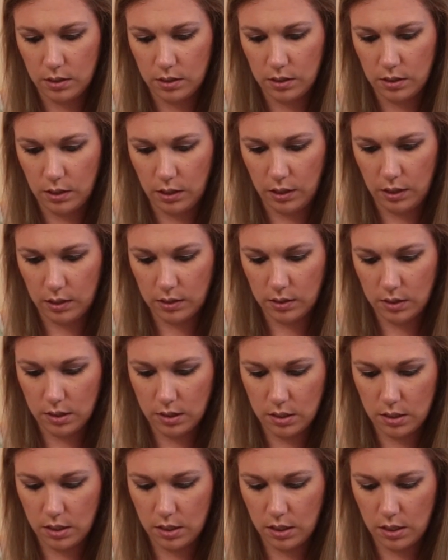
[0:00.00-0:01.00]
Let's
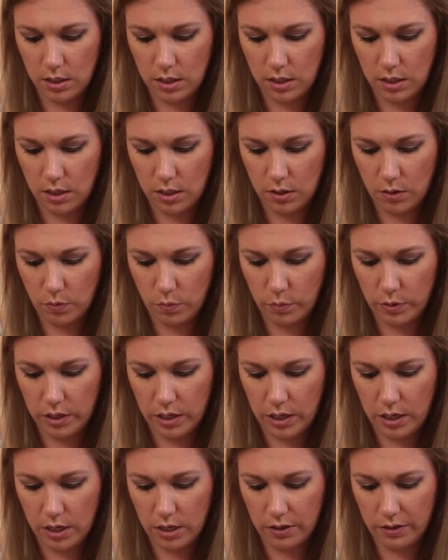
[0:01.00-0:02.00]
see here.
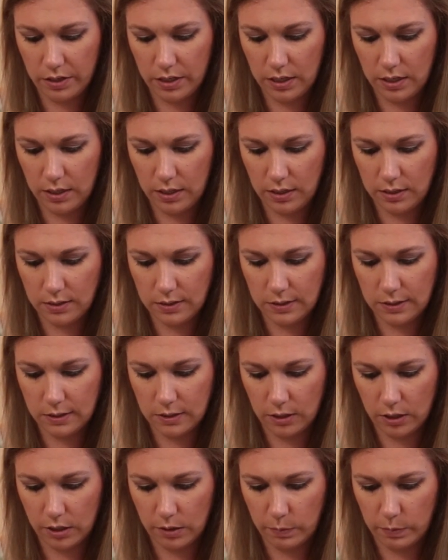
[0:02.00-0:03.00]
Where is
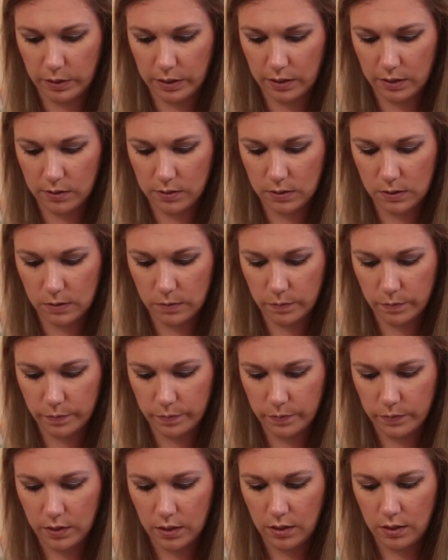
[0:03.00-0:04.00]
Starbucks?
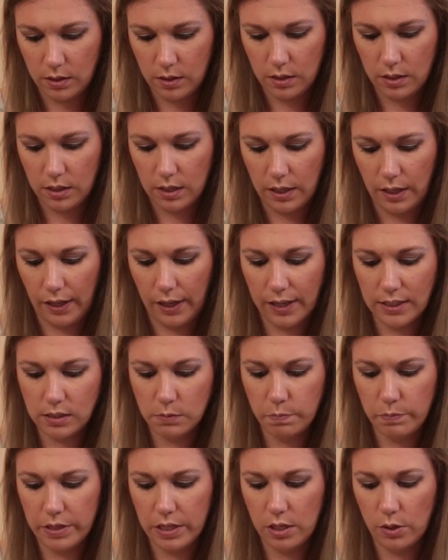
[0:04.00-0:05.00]

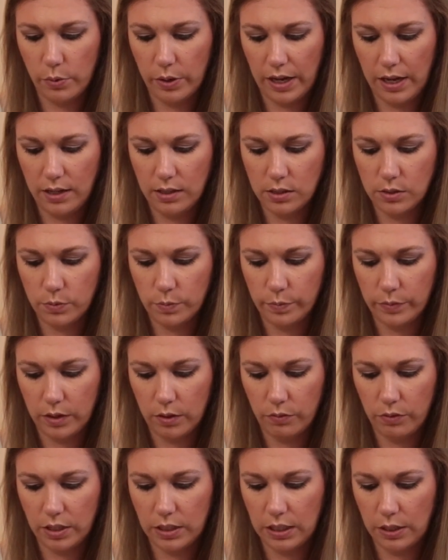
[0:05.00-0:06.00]
SBUX.
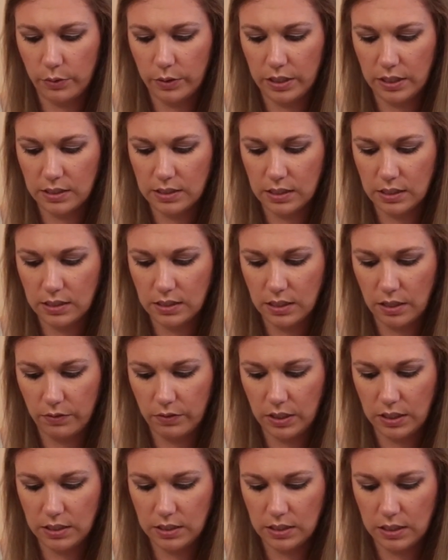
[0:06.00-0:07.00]
Right now it is
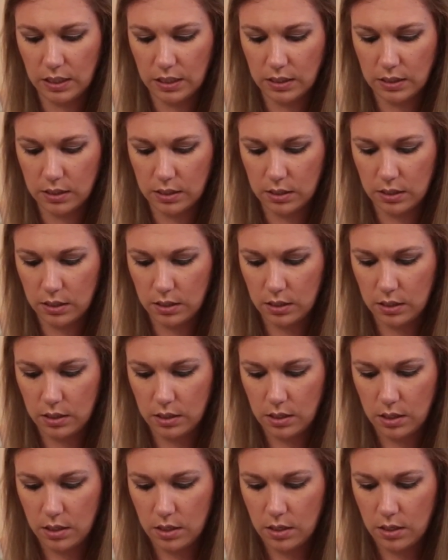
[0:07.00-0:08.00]

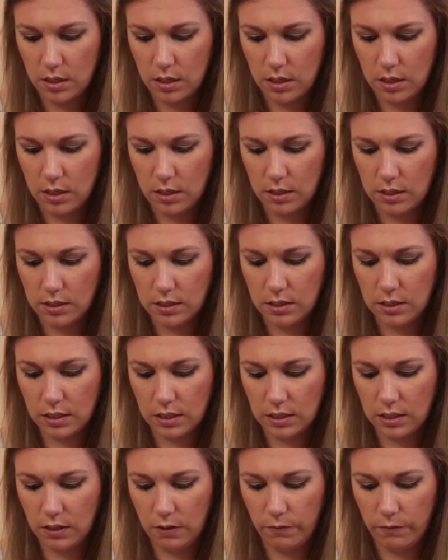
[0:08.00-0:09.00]

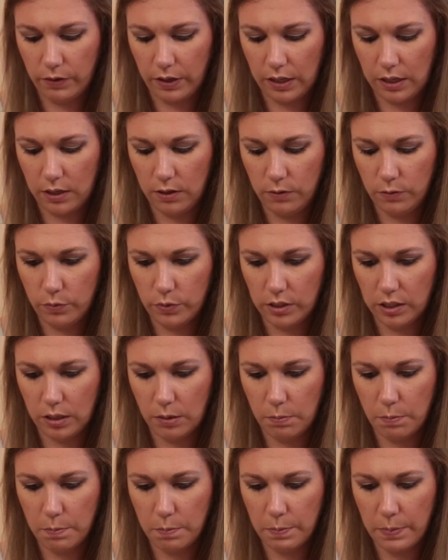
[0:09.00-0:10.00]
76.65. We're going
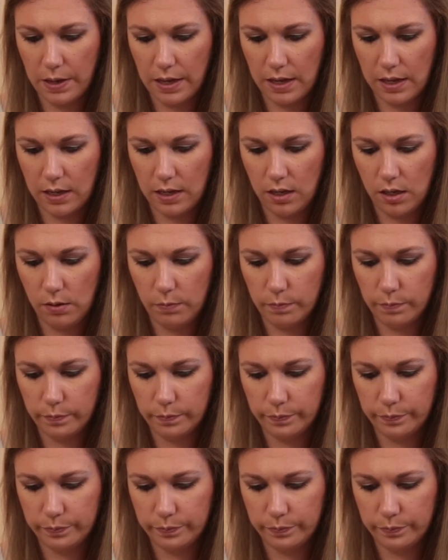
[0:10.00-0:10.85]
to buy it.